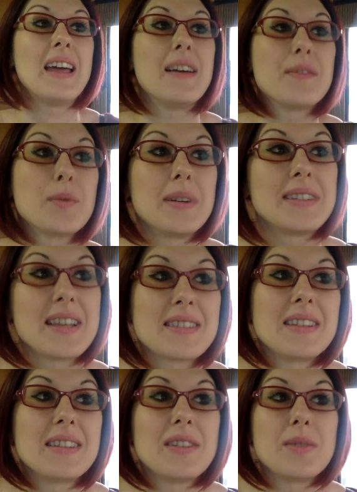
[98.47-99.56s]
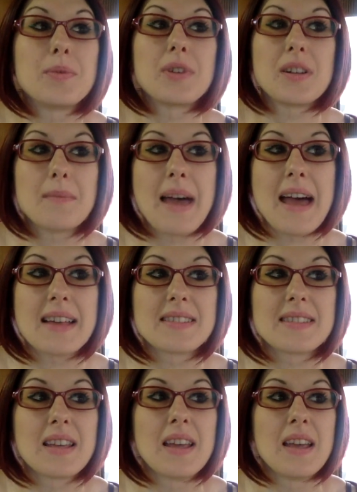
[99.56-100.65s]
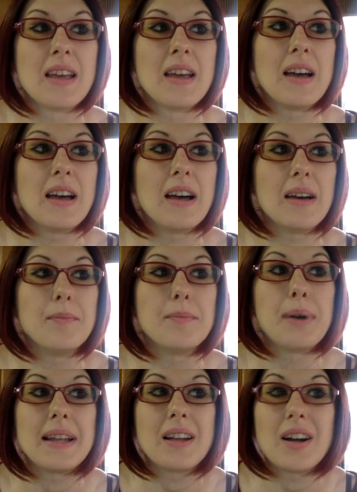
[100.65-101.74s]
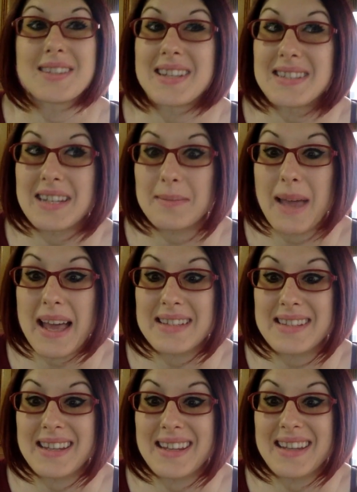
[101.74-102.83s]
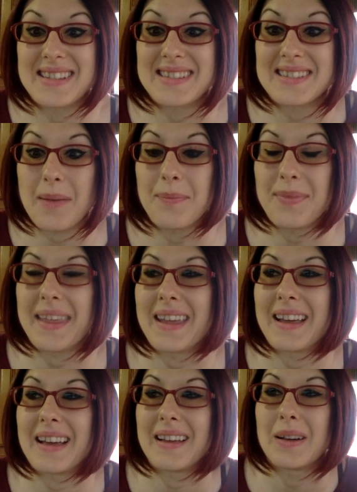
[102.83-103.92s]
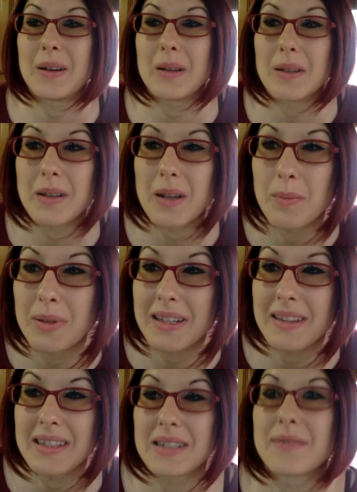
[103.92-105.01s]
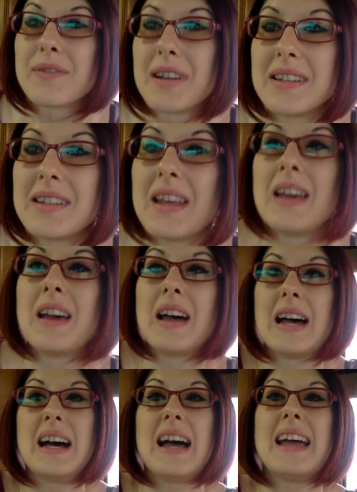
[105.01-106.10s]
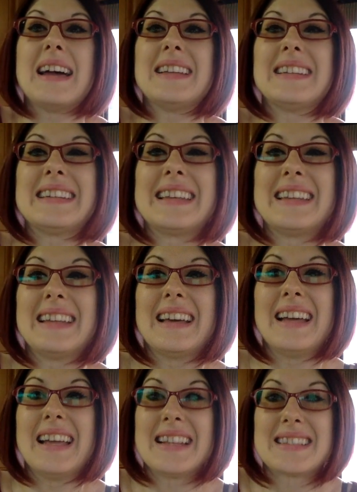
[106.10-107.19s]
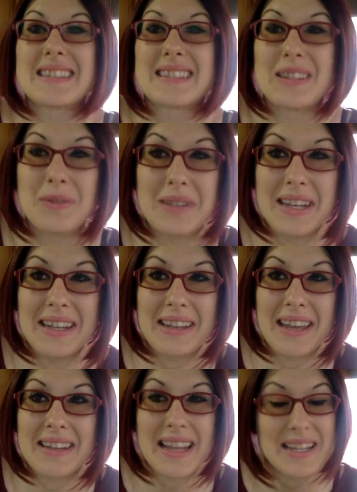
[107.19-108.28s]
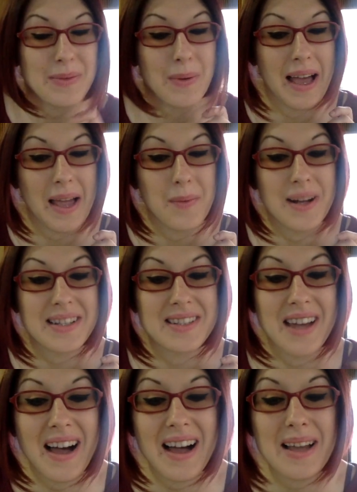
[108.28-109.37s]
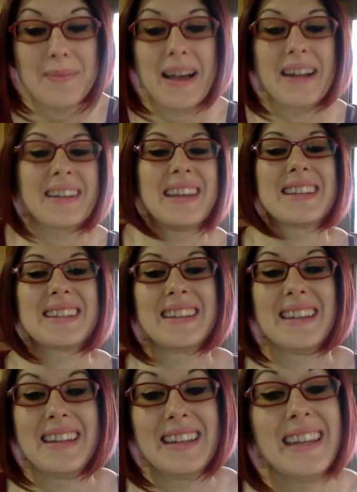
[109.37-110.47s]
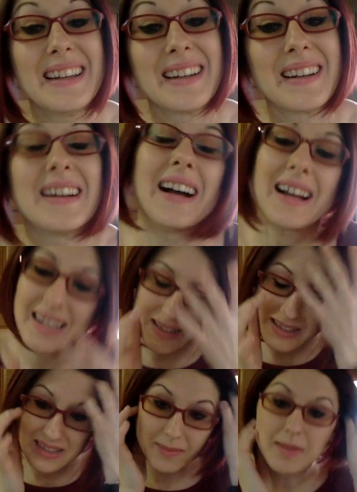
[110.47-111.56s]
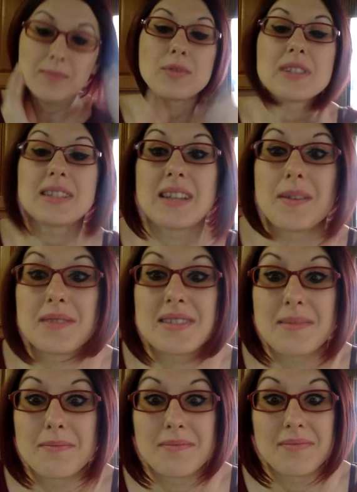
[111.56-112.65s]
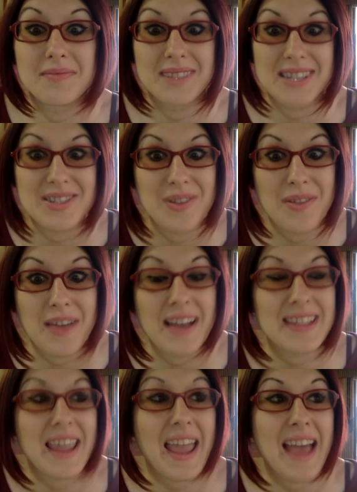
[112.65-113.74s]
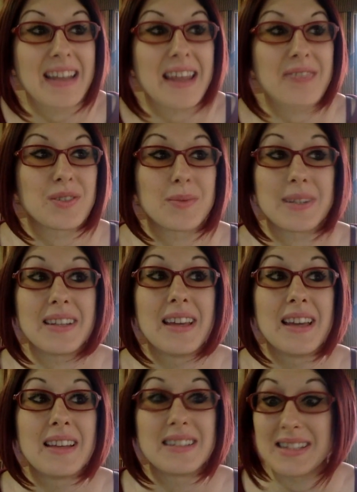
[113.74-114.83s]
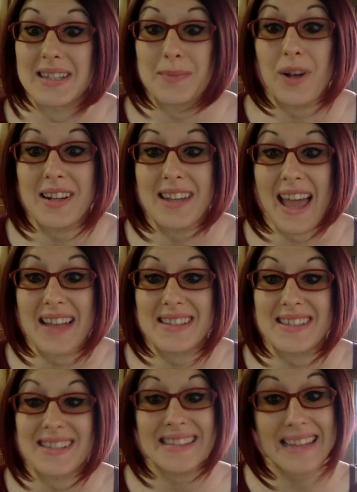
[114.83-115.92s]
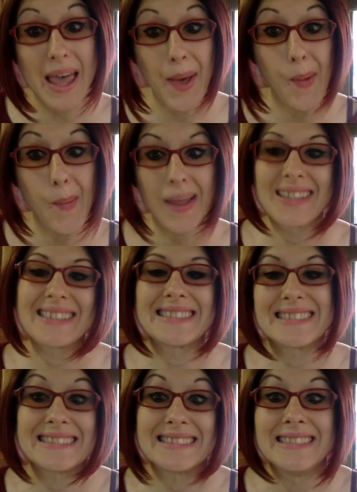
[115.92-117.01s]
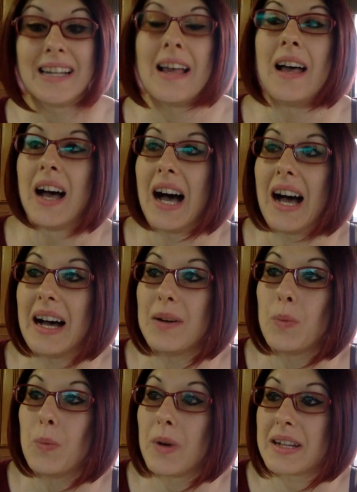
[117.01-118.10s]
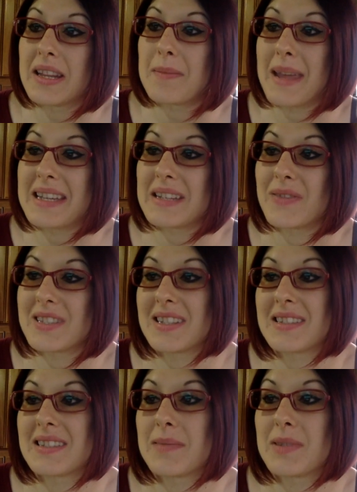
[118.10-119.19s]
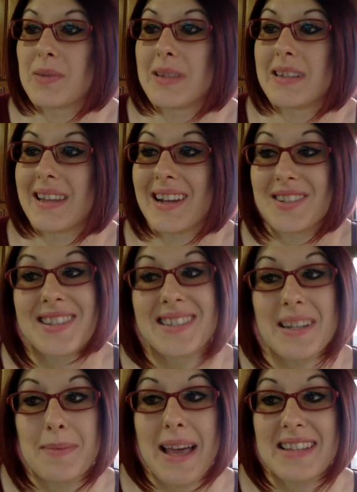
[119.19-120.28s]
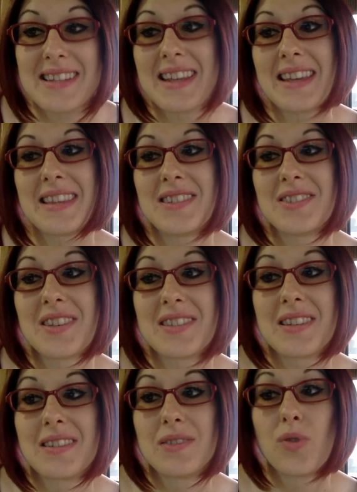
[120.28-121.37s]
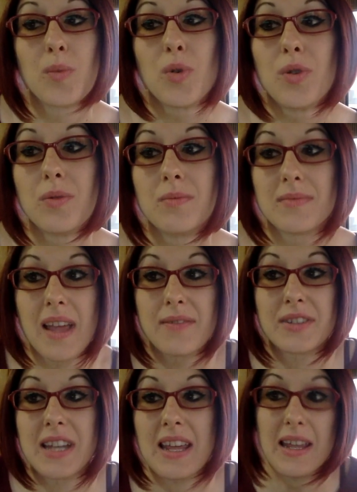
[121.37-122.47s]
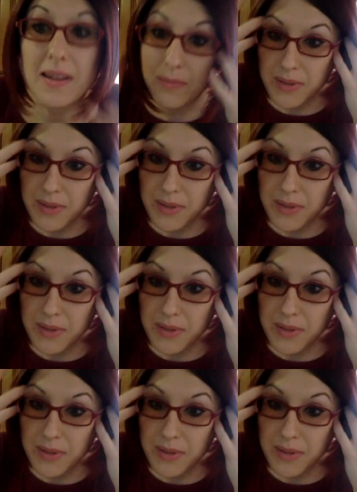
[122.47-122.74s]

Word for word: everyone does it. You know, you put on a mask. Uh, but autistic masking is something completely different. And it's unique, and that's why I want to talk about it here uh, in a little bit more detail with some additional thoughts I had after we did this broadcast. So, uh, one of the main differences between like autistic masking and then just normal everyday